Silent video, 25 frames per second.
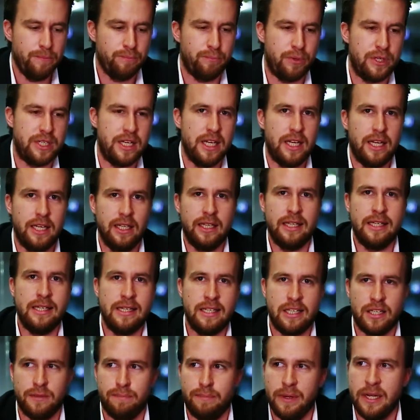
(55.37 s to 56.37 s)
particularly
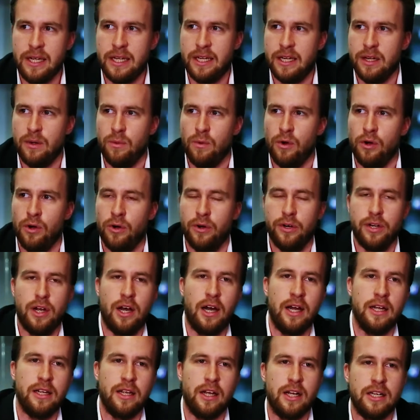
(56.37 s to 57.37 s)
in speaking world,
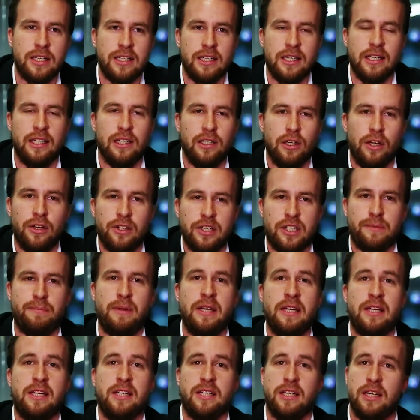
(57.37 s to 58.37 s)
I see a lot of
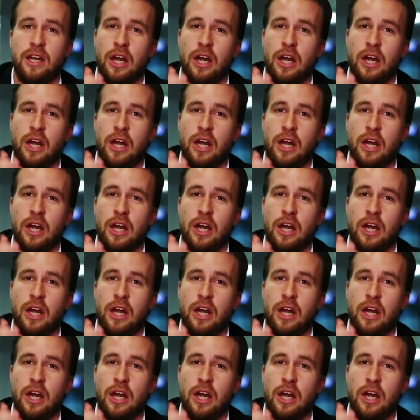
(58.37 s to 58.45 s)
speakers,